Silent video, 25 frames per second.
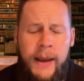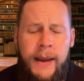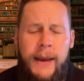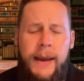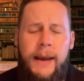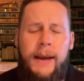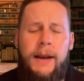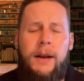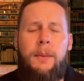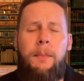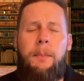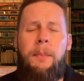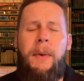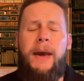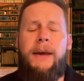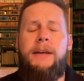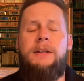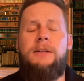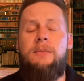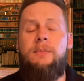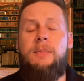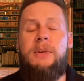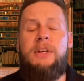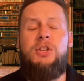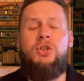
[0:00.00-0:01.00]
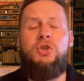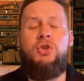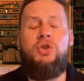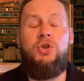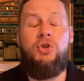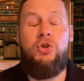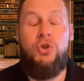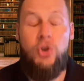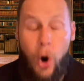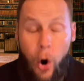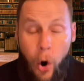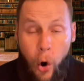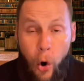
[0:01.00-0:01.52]
It makes me
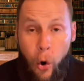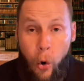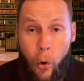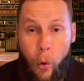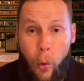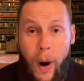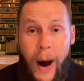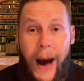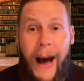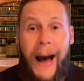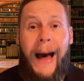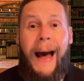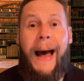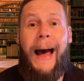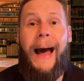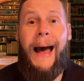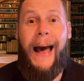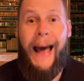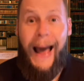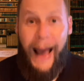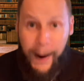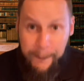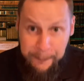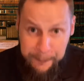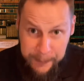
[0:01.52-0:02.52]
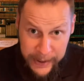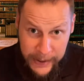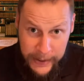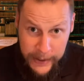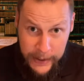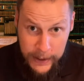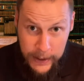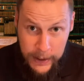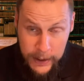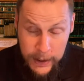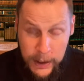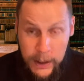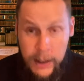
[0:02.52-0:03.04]
so
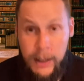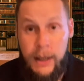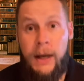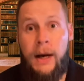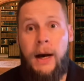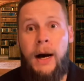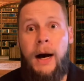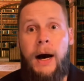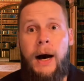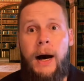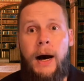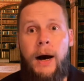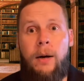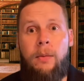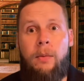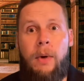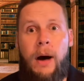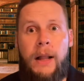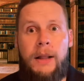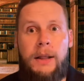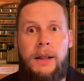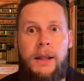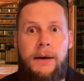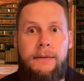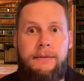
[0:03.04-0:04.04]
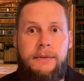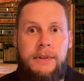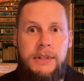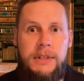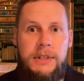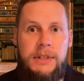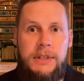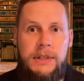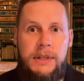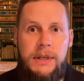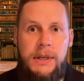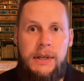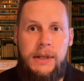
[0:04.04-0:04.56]
happy. I love to
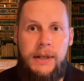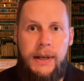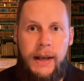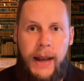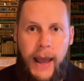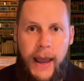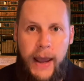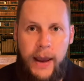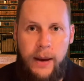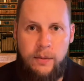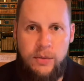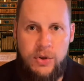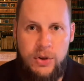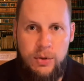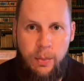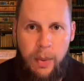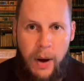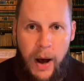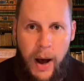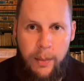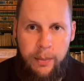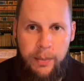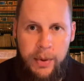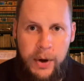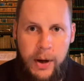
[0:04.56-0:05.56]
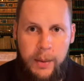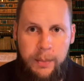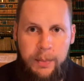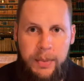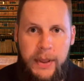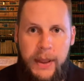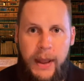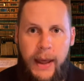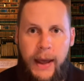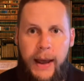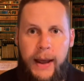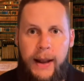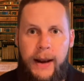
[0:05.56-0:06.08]
see names pop up
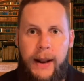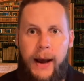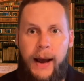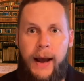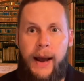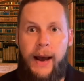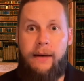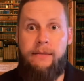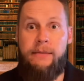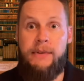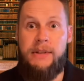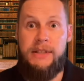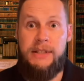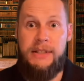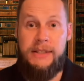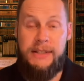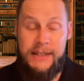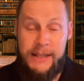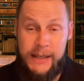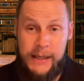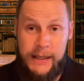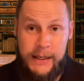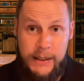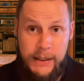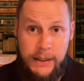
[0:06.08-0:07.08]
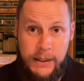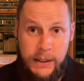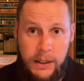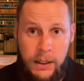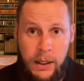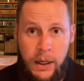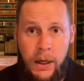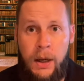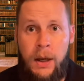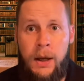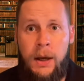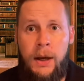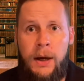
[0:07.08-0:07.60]
that I haven't
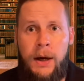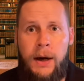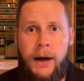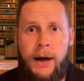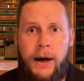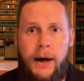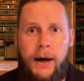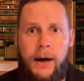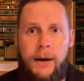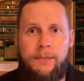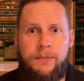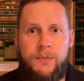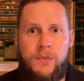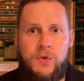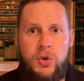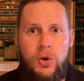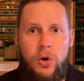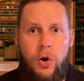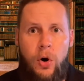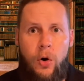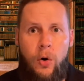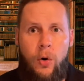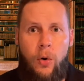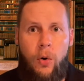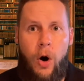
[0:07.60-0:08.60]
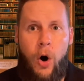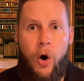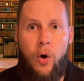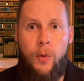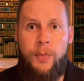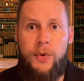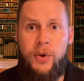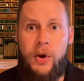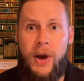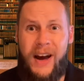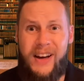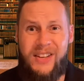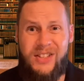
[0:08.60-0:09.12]
seen. So I hope
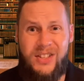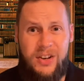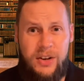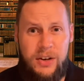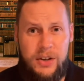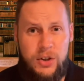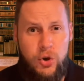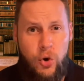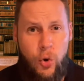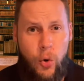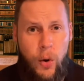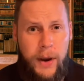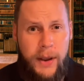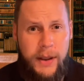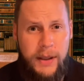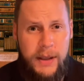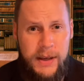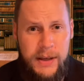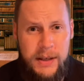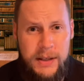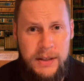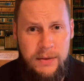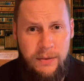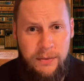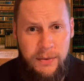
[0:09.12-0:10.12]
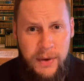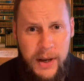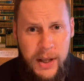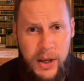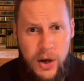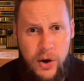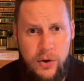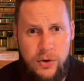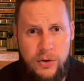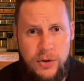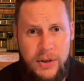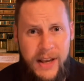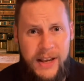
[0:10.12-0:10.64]
you guys are enjoying these
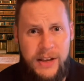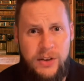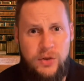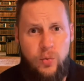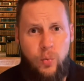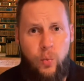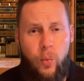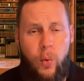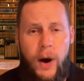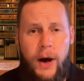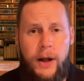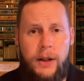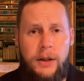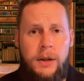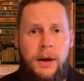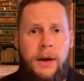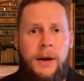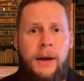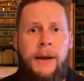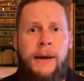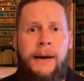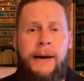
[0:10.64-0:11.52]
videos as well.